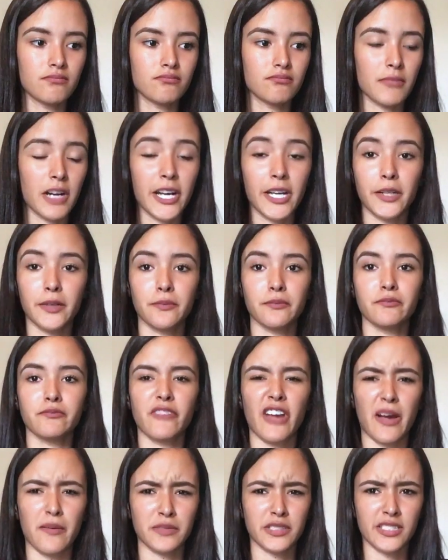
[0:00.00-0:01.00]
My
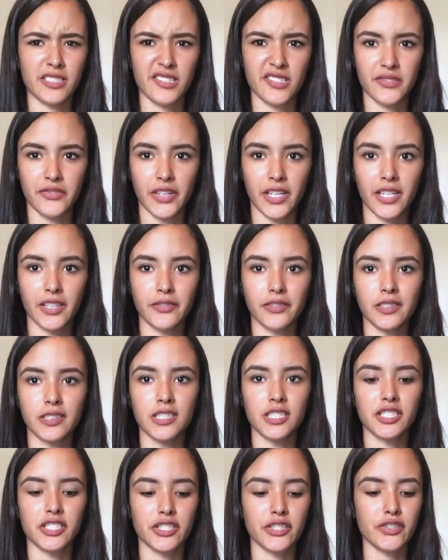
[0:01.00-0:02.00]
family is very
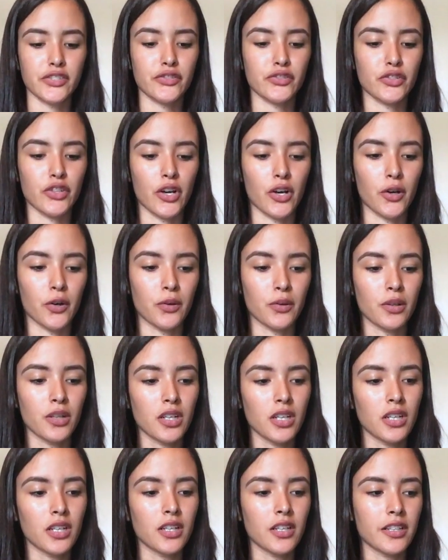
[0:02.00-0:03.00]
religious, so
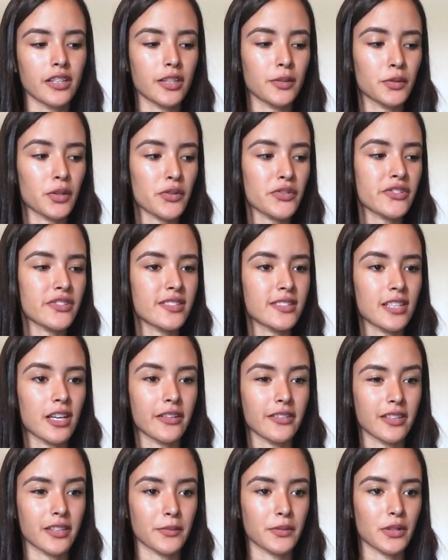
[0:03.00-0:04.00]
they
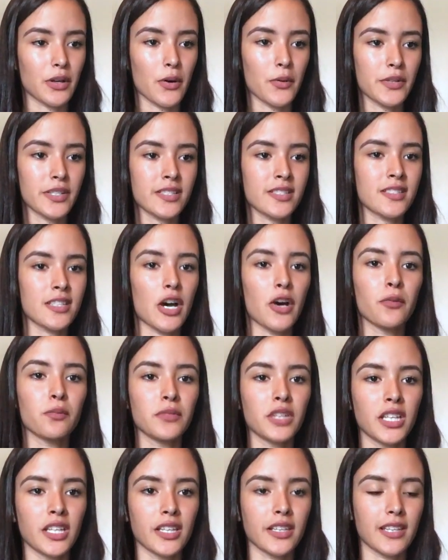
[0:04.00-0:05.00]
would always tell
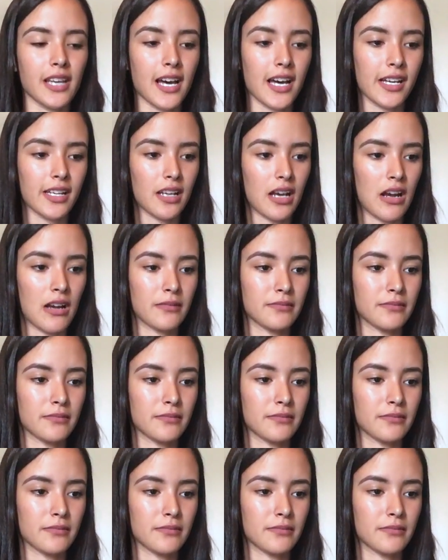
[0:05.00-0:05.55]
me that